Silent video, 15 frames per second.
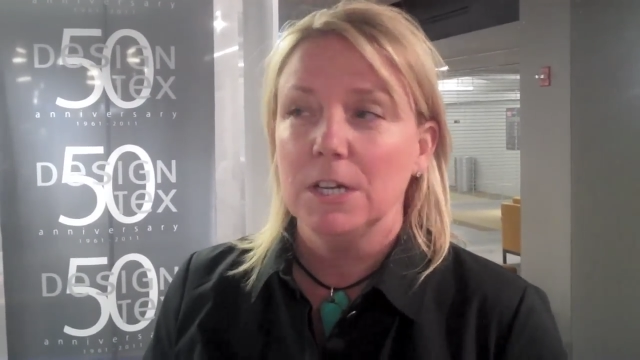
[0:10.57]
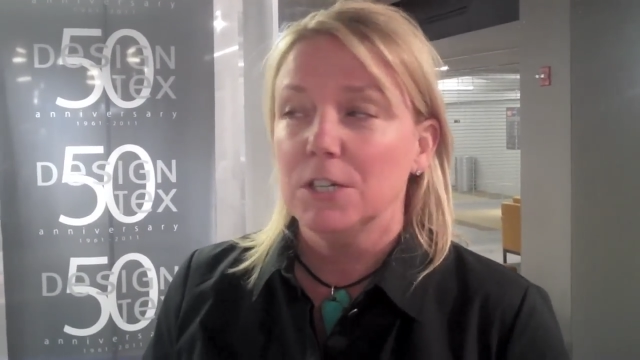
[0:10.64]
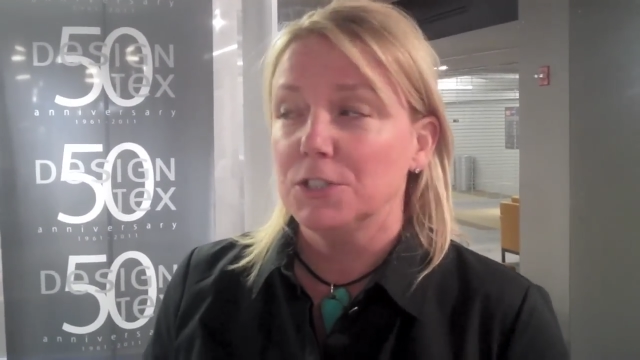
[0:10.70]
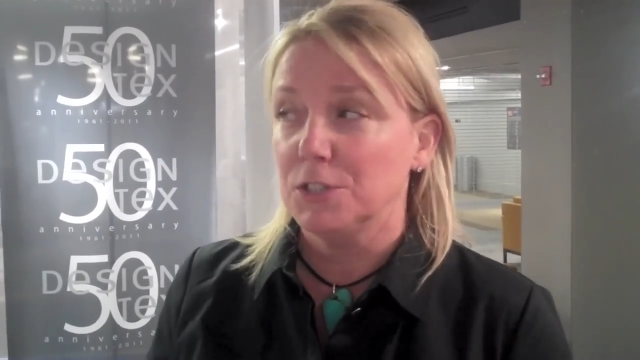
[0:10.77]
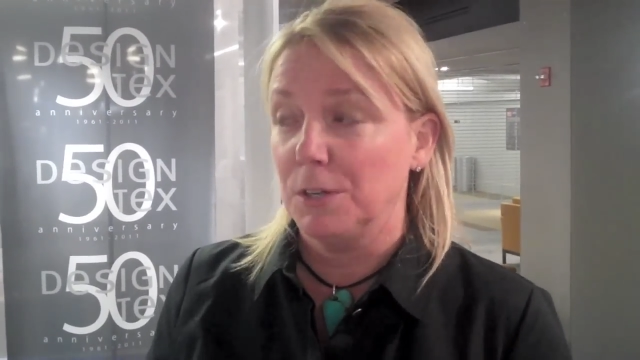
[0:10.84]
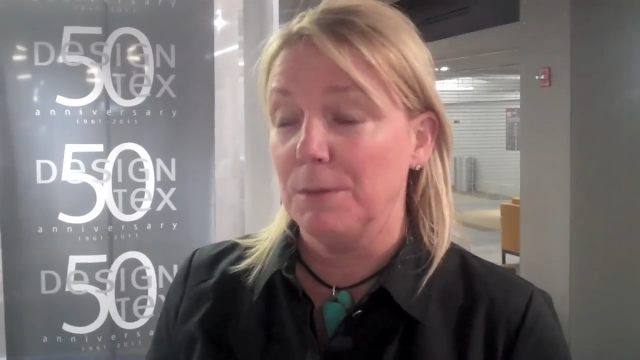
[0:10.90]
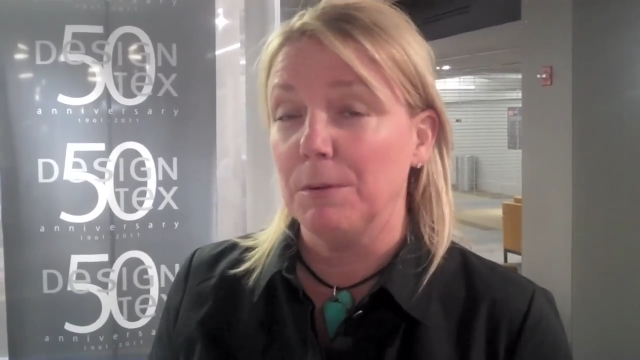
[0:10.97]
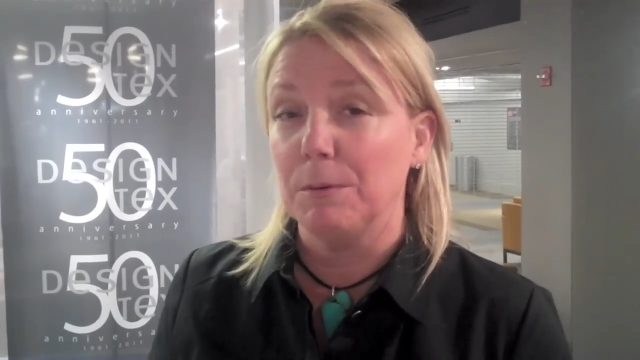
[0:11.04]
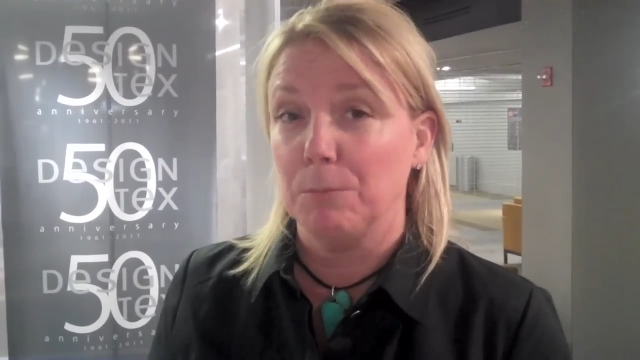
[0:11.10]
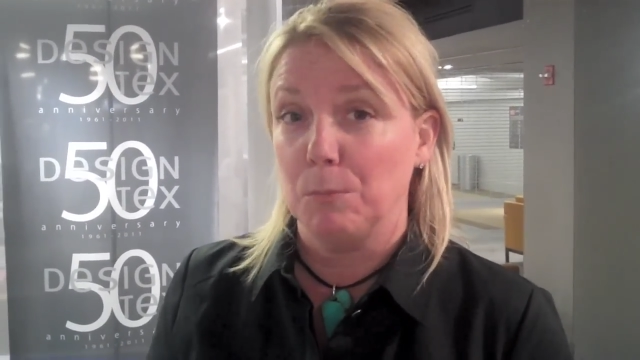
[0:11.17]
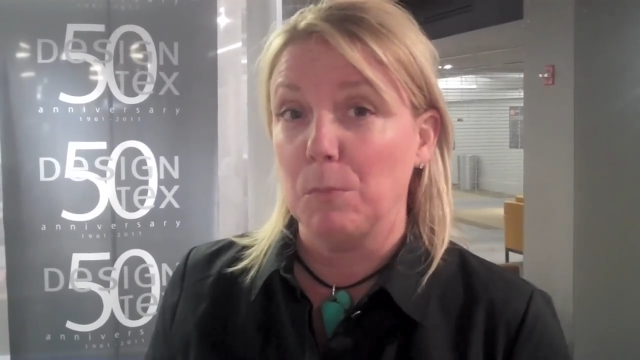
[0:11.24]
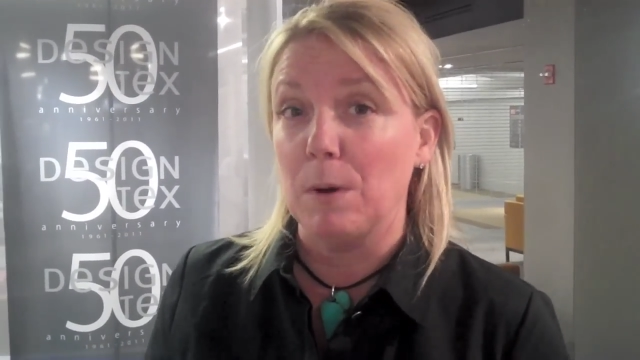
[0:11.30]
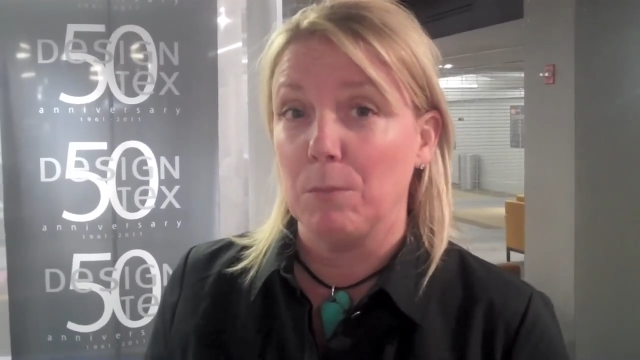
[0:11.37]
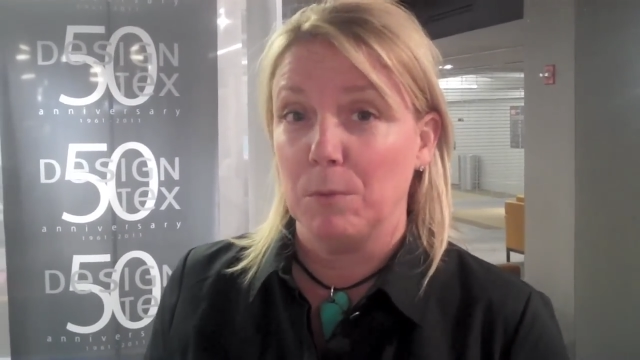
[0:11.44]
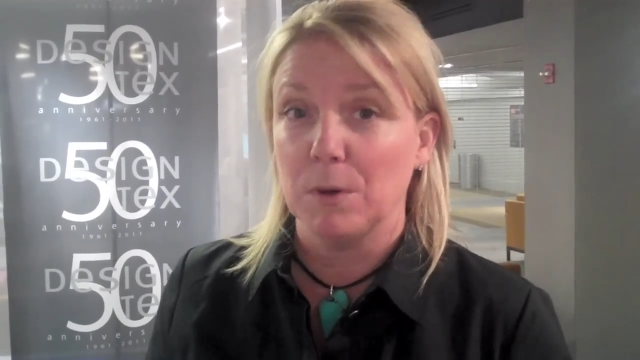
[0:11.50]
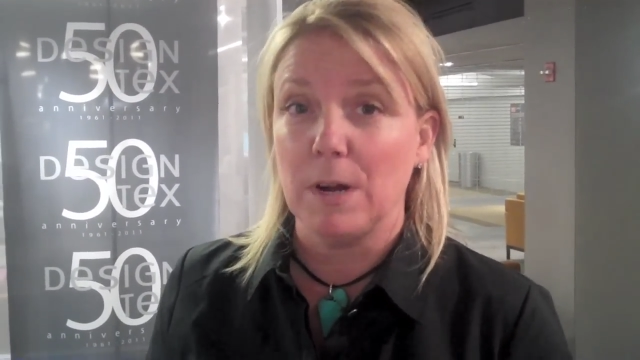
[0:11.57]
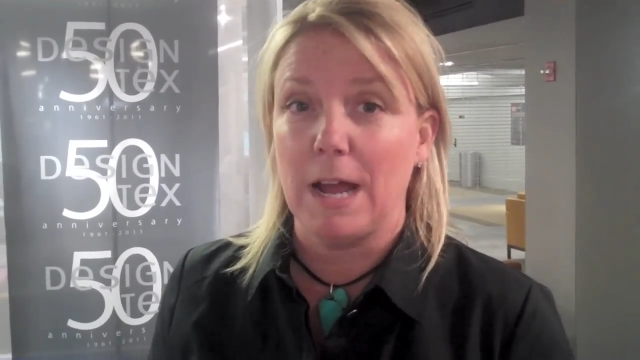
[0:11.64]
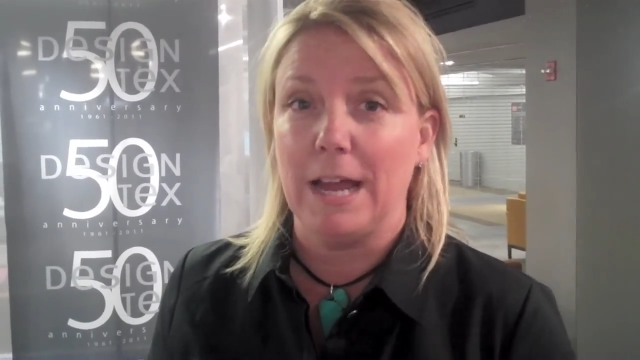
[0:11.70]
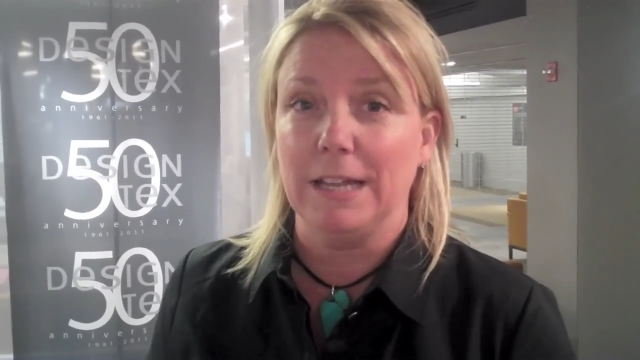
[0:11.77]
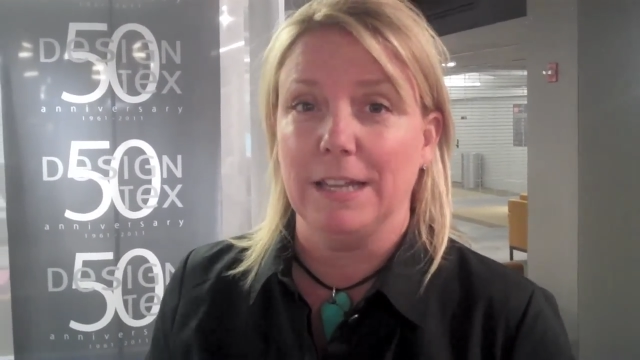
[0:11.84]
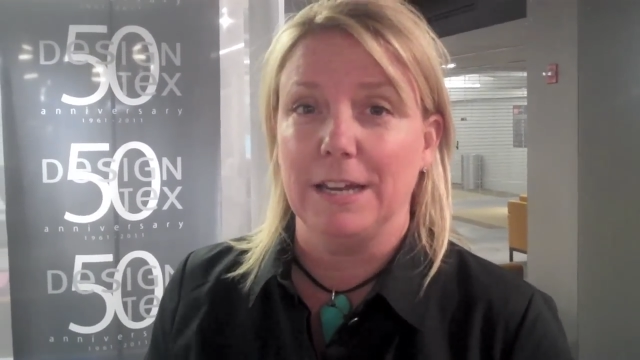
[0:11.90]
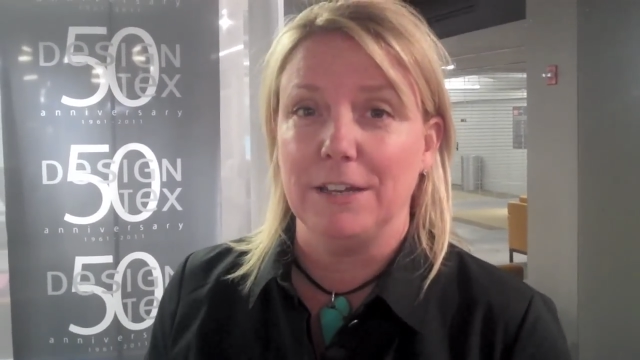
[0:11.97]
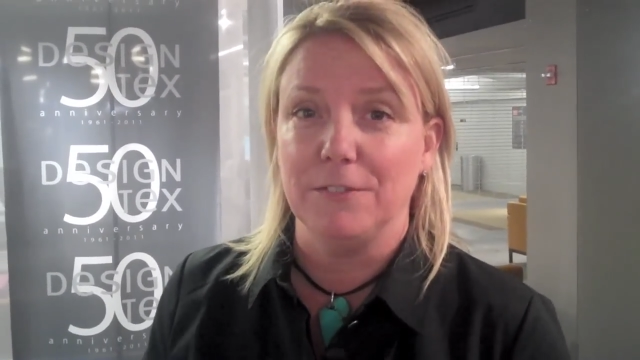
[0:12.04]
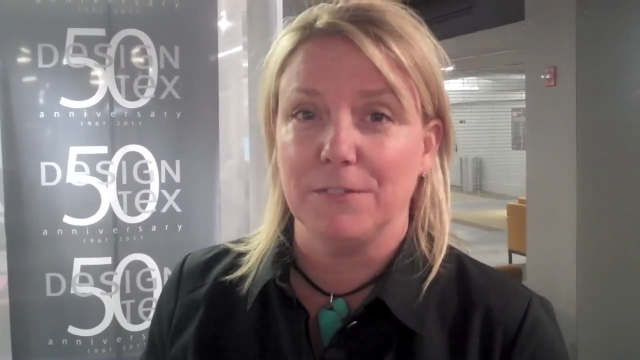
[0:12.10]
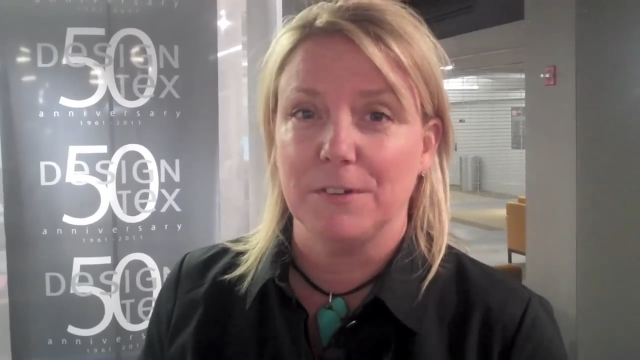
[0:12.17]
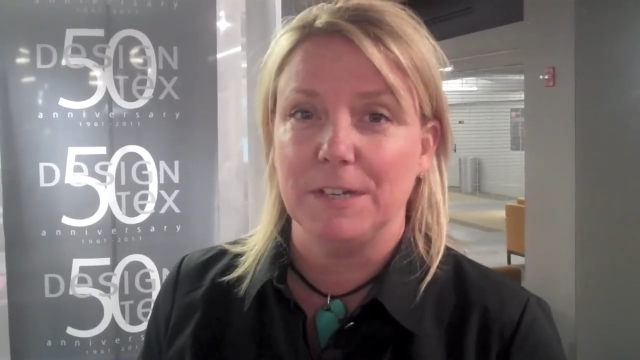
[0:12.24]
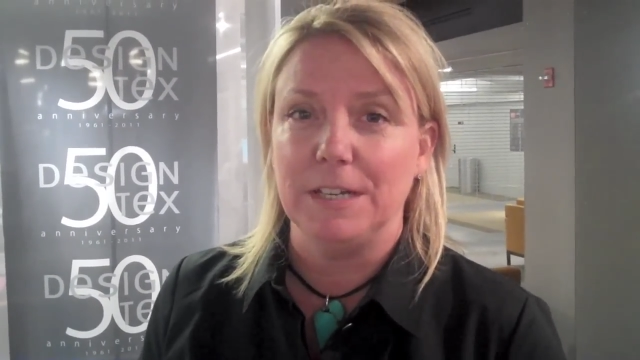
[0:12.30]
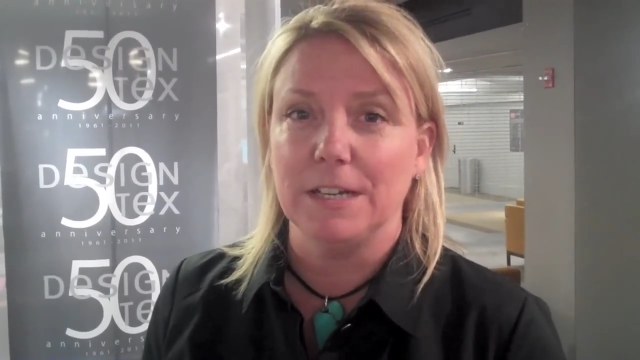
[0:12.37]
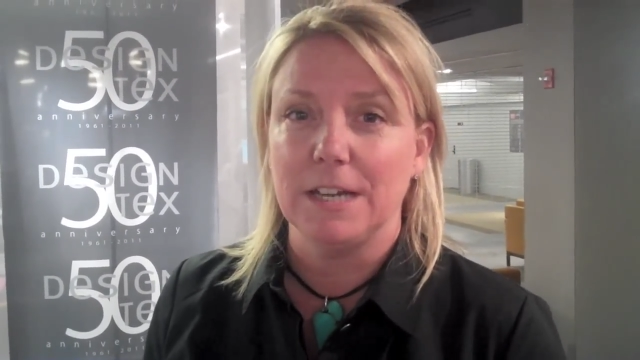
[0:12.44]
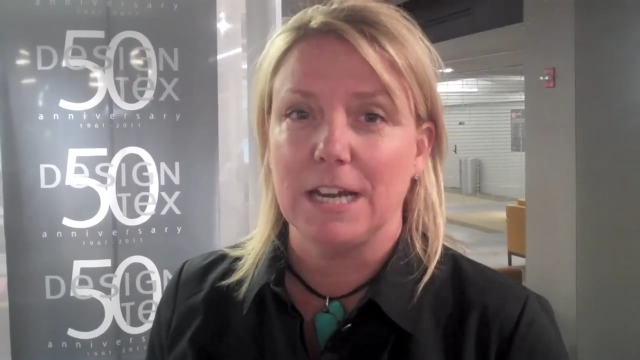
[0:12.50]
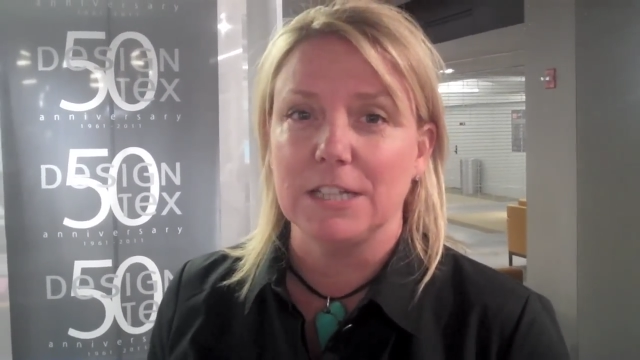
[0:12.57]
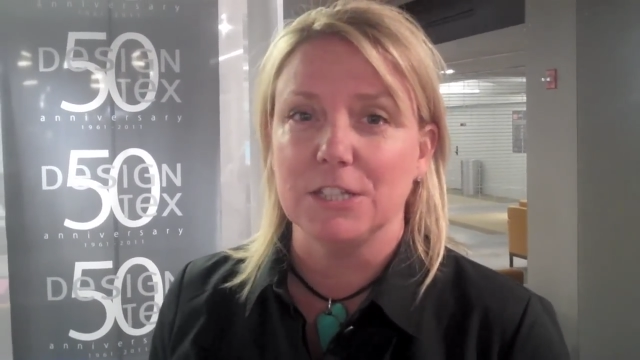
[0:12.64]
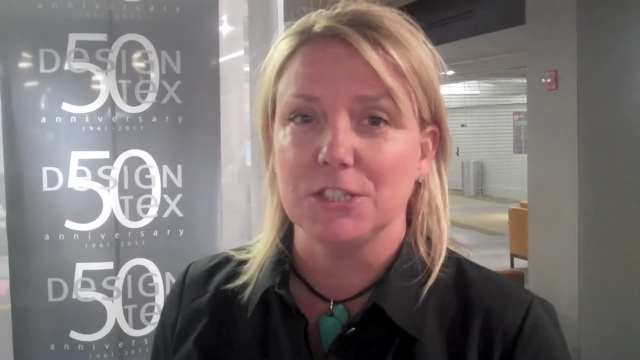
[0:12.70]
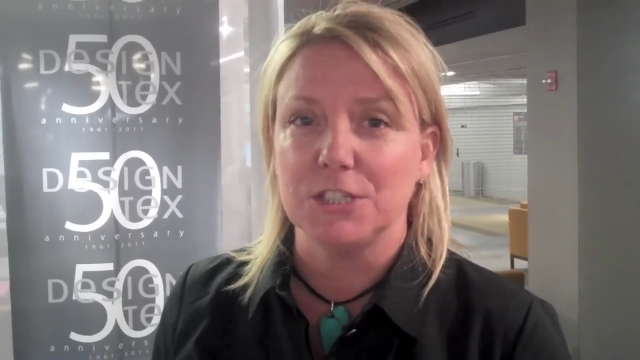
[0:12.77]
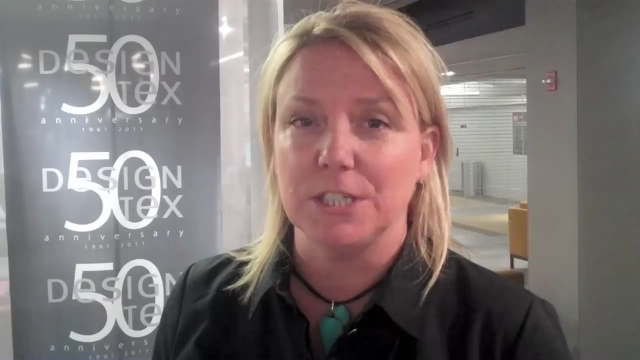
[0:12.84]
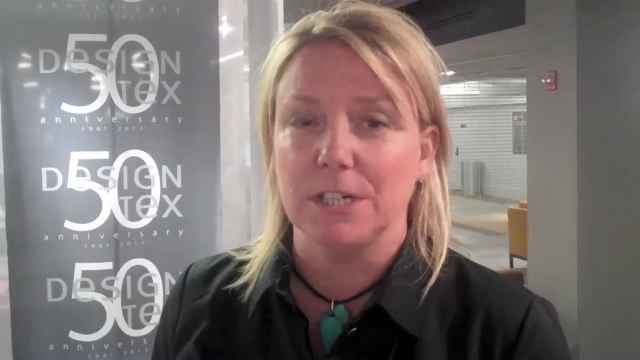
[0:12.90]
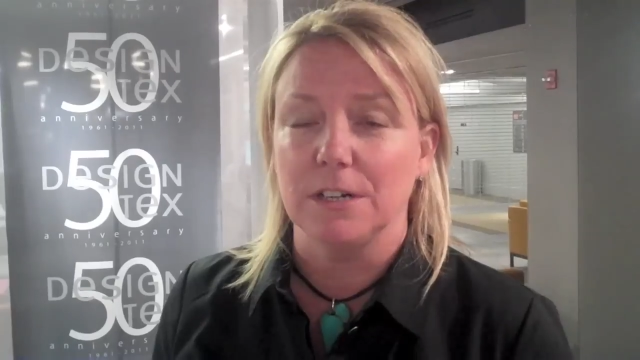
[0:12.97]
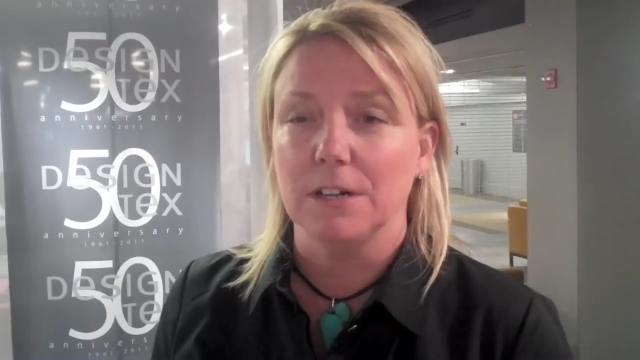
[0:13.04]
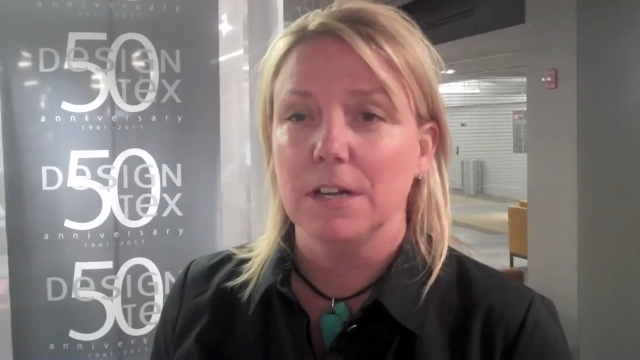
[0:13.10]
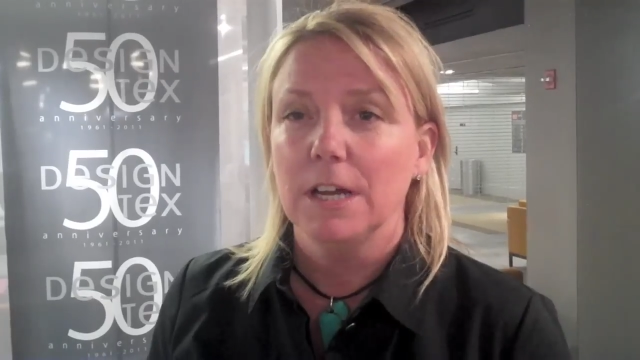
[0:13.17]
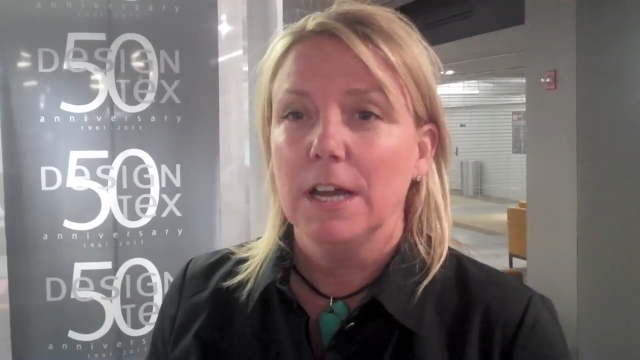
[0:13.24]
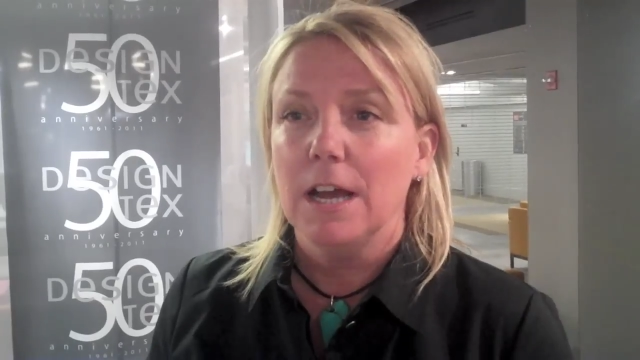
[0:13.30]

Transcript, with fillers: show you what we're highlighting for NeoCon this year.